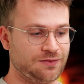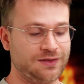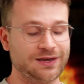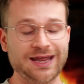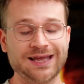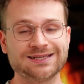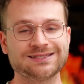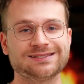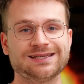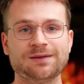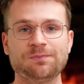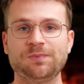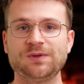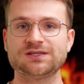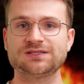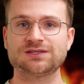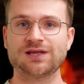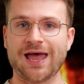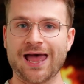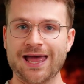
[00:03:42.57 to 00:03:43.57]
The next step
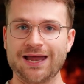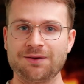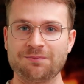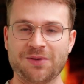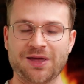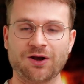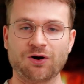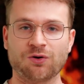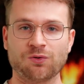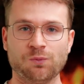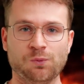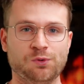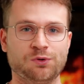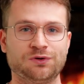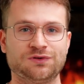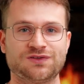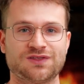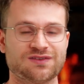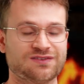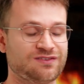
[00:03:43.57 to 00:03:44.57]
is to animate our
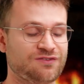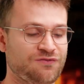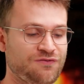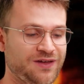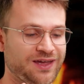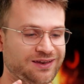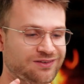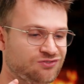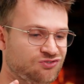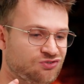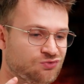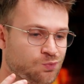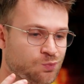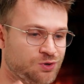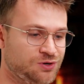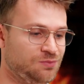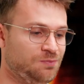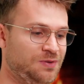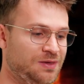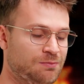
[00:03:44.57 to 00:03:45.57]
words. This effect just
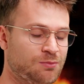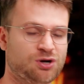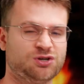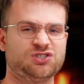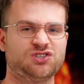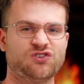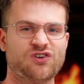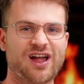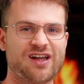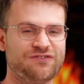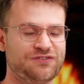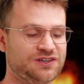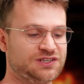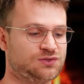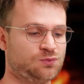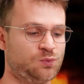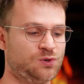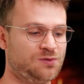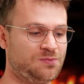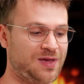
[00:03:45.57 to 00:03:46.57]
wouldn't be motion
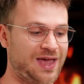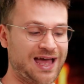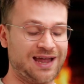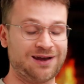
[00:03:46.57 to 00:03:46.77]
graphics, wouldn't be